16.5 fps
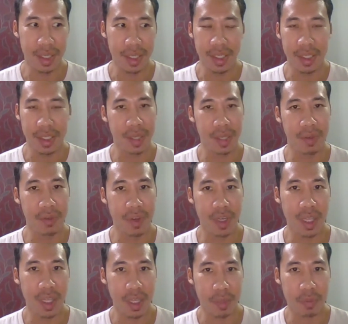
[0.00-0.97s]
in the
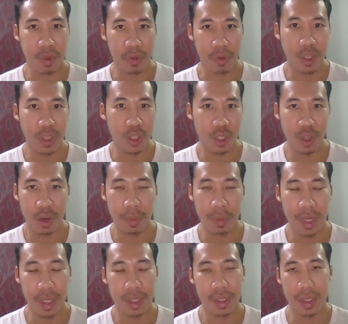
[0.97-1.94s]
very like professional,
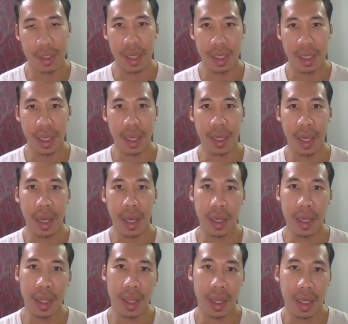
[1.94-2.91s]
but I
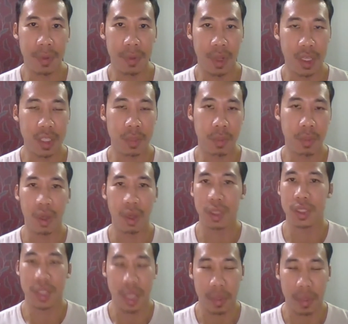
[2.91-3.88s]
kind of like sport,
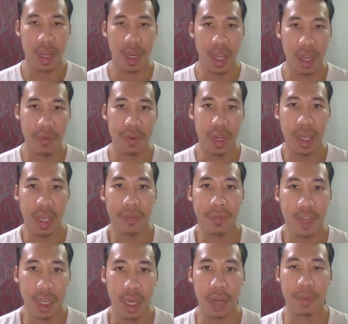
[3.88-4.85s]
like play
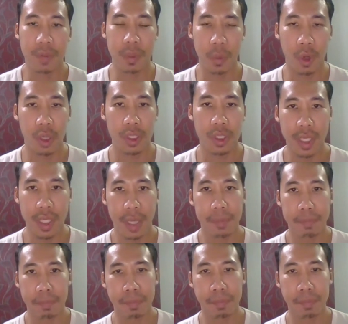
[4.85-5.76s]
every kind of sports. Yeah.